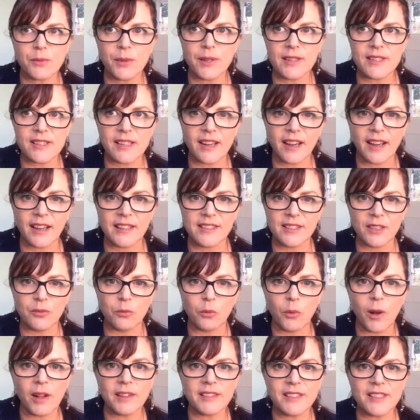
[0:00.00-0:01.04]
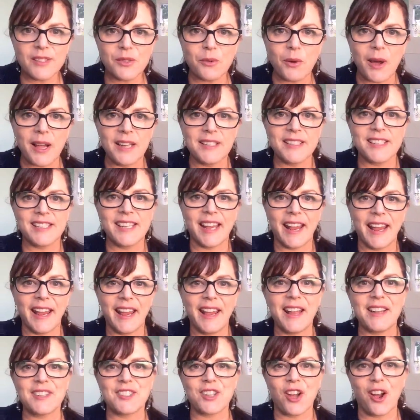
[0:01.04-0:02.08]
Wednesday I did Wellness Wednesday
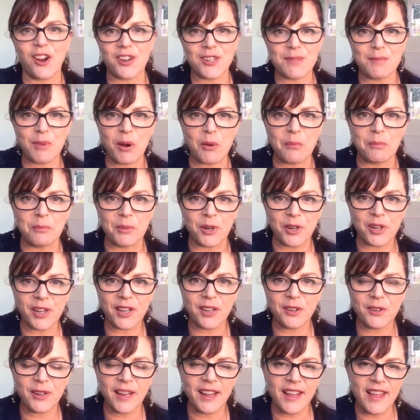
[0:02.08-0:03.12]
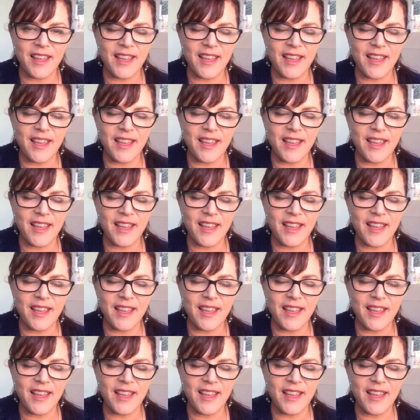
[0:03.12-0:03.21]
and talked about burnout,